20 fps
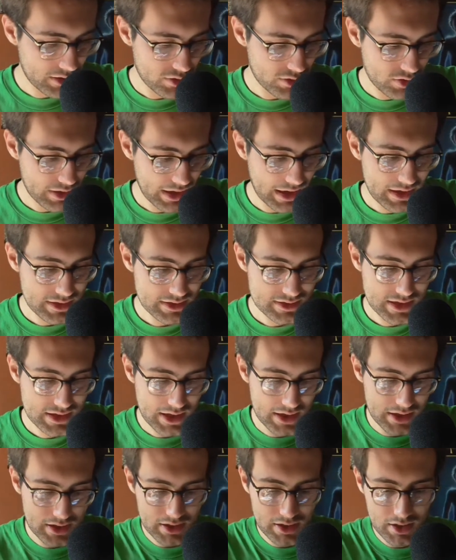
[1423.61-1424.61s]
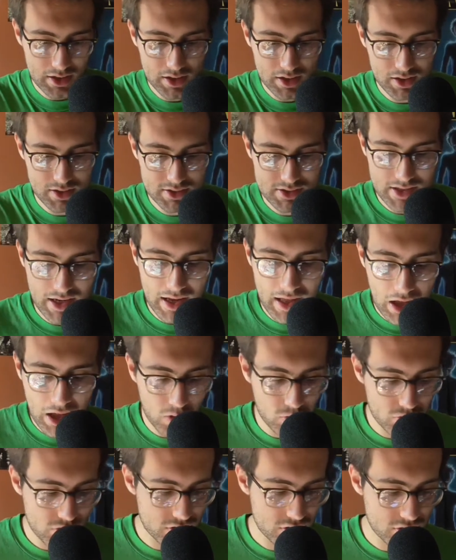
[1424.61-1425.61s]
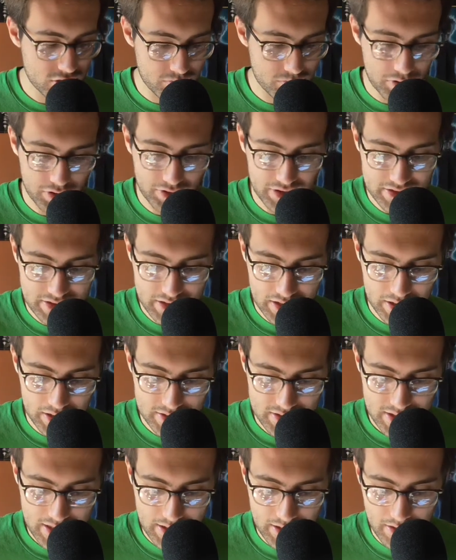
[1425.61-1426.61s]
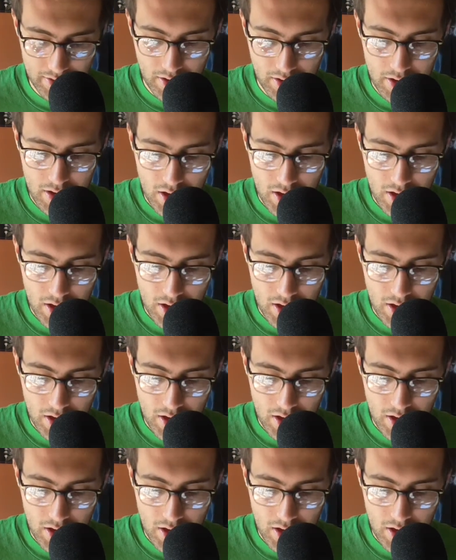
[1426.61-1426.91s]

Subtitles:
You can take cards out to put these cards in.